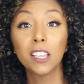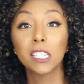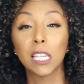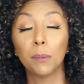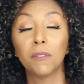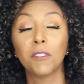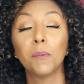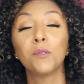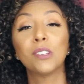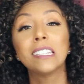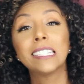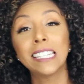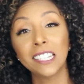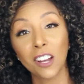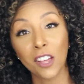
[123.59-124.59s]
Some of them
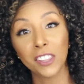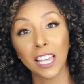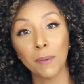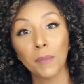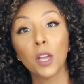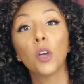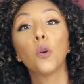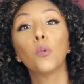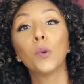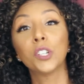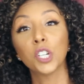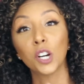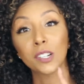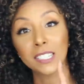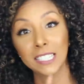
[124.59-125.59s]
just sit on them,
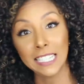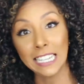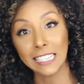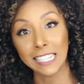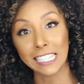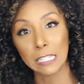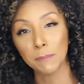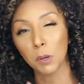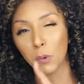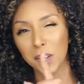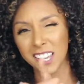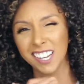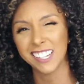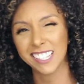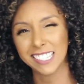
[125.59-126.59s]
which are sealants, but we'll
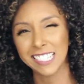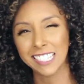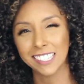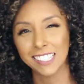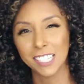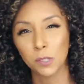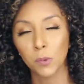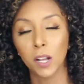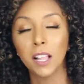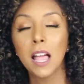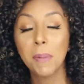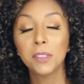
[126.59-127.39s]
get into sealants as well.